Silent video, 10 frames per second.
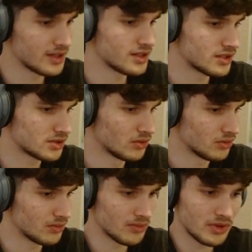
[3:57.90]
So
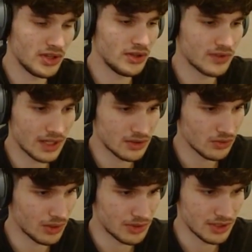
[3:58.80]
you've got
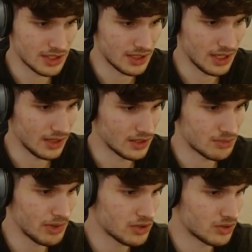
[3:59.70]
2 options at the end,
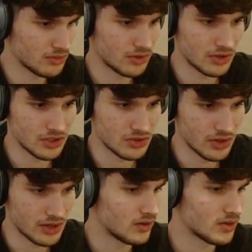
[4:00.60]
Spectrum or
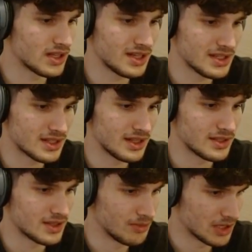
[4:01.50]
Destroyer, or at least
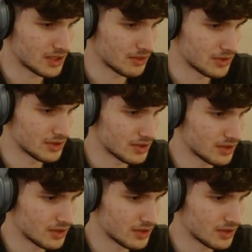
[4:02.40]
that's the best options.